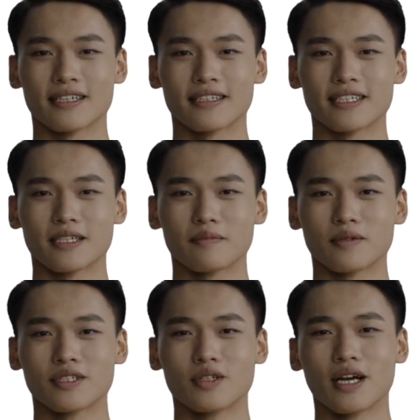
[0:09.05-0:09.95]
than
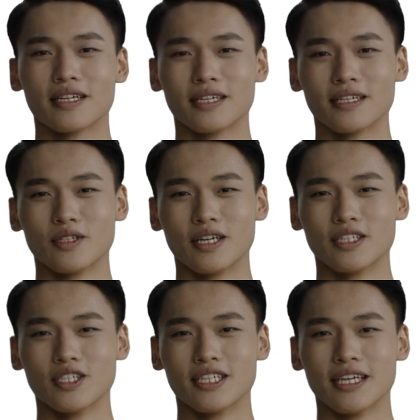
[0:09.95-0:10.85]
symbol directly in your
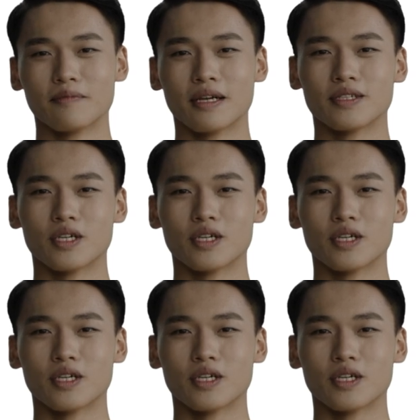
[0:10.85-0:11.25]
HTML